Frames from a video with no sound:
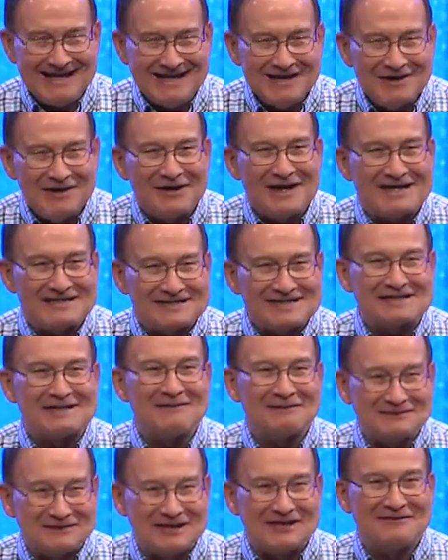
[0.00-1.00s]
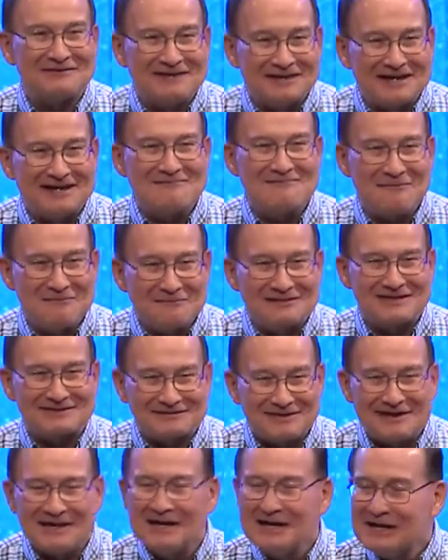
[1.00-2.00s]
Oh, I see some of you shaking your head. Remember this,
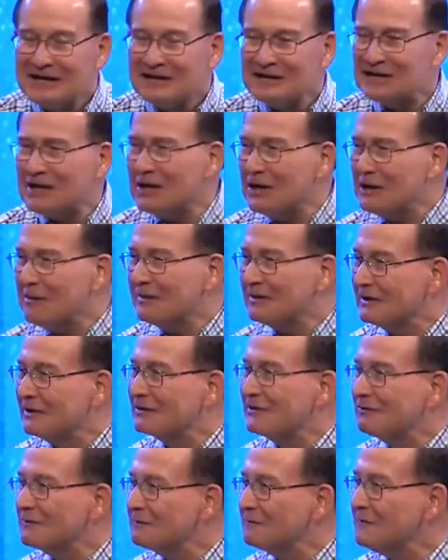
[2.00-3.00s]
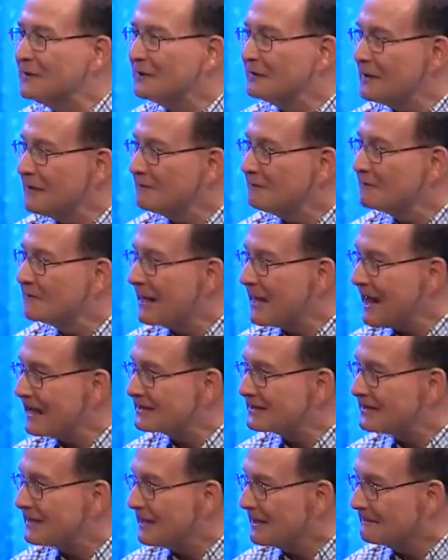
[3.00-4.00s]
right? You know who? You know, you can figure it out from the
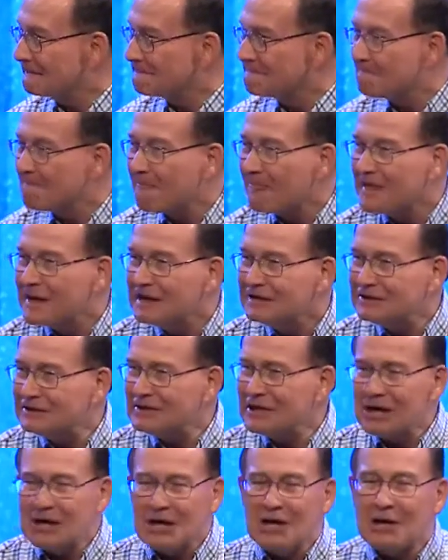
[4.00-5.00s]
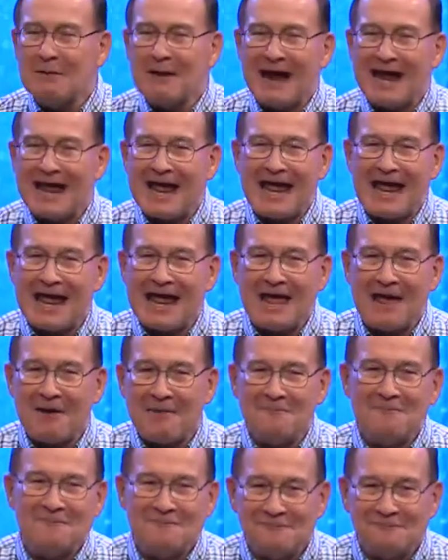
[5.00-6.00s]
accent. Do you know who I
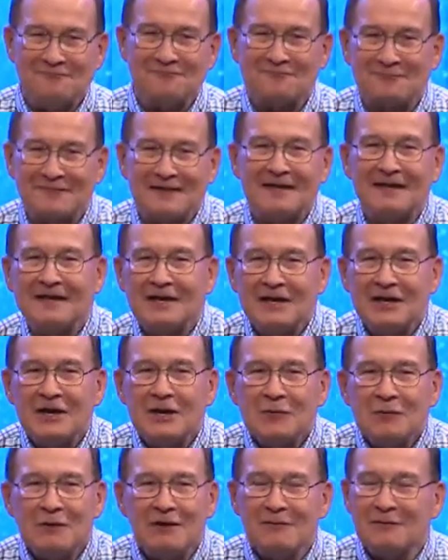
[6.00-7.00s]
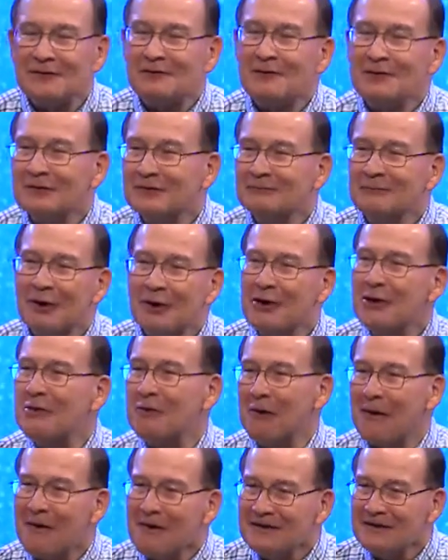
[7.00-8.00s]
am? Well, who
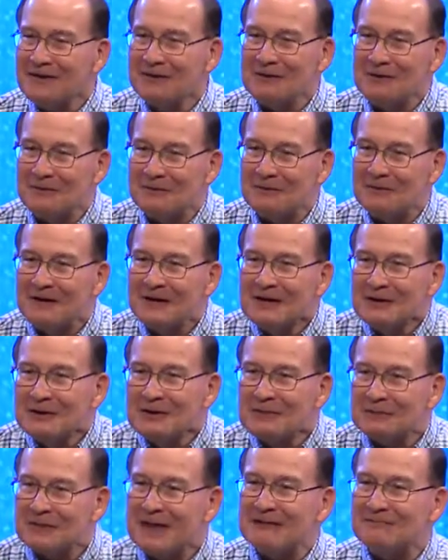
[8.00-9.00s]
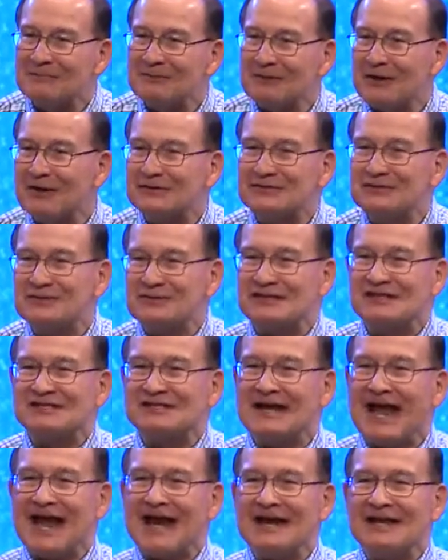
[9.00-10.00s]
are you? You think because of your
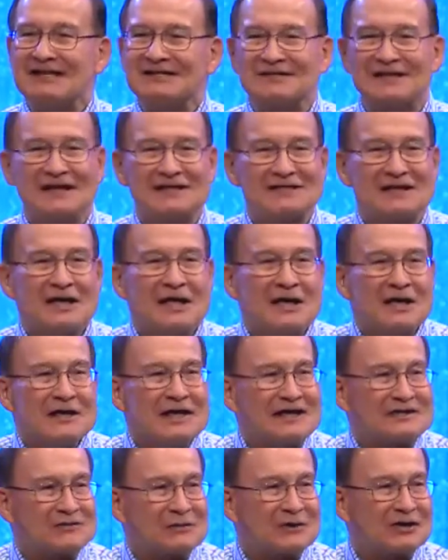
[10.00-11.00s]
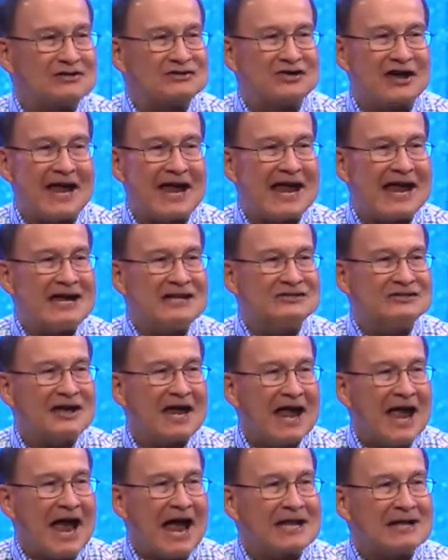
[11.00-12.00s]
status that it's going to change
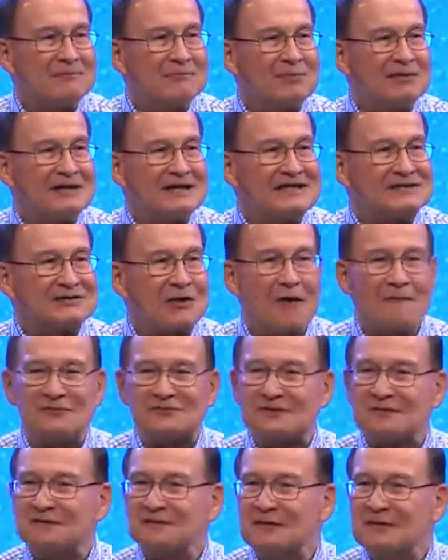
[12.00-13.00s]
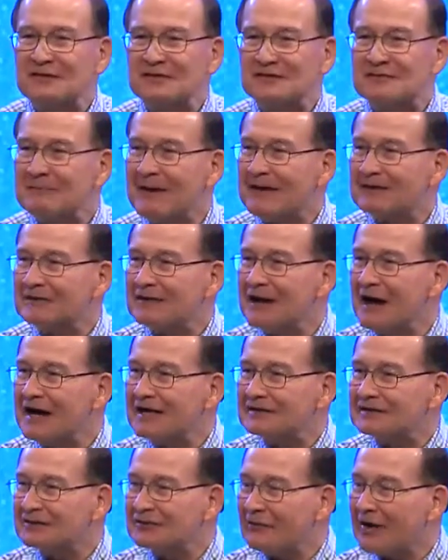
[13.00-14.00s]
how the police officer feels about the
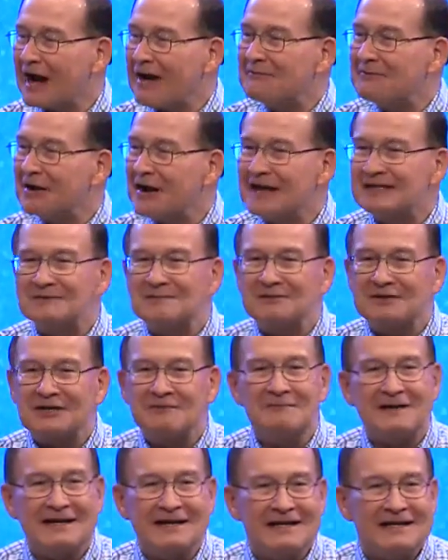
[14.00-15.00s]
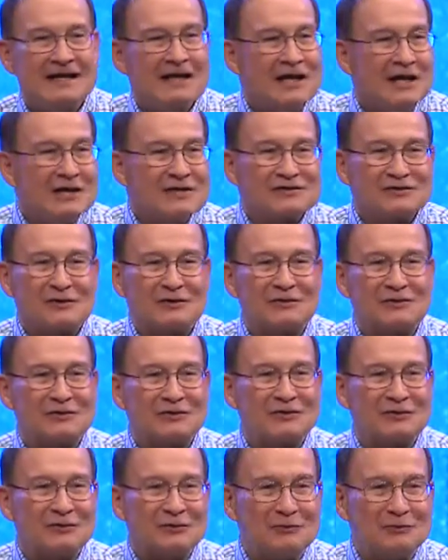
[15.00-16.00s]
crime your husband committed? So
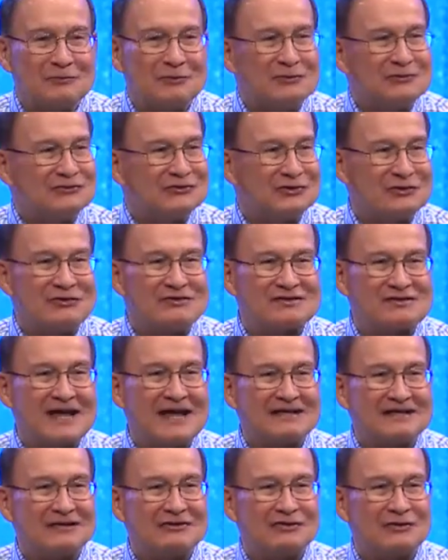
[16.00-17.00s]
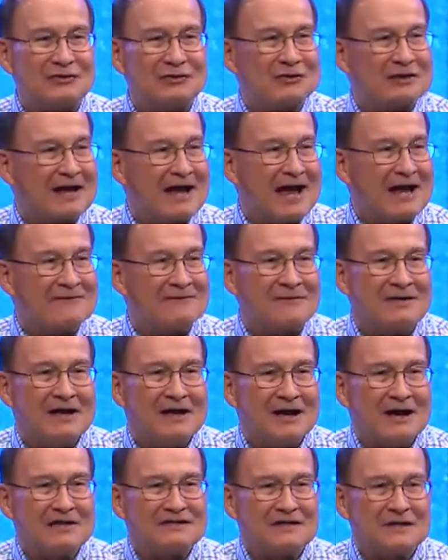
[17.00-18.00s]
you Jews think that you're going to have
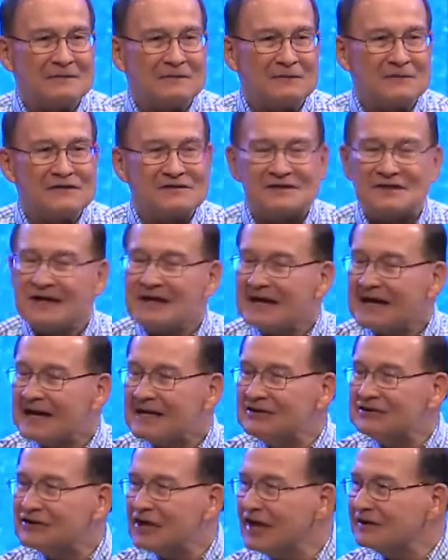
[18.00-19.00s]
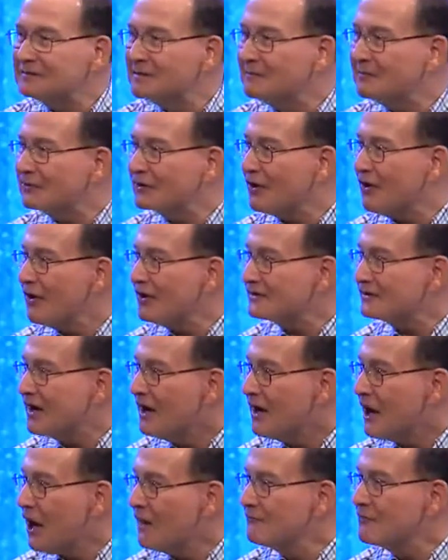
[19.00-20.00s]
a difference in judgment because
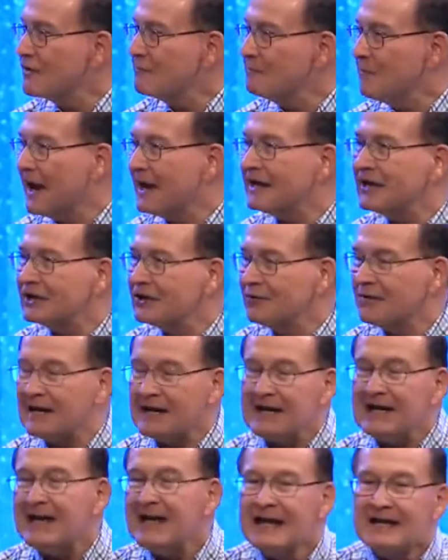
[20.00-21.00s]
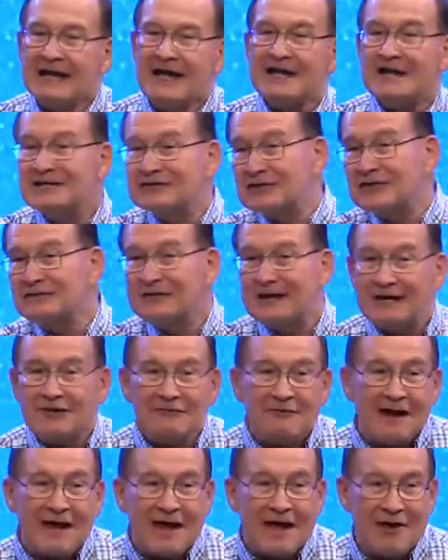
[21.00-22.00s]
of your pedigree? Now you can turn that
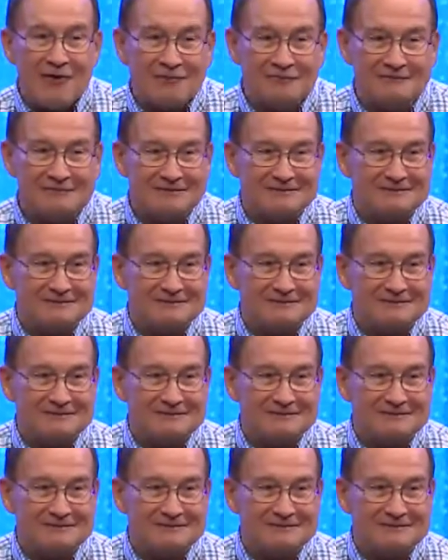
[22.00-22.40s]
around.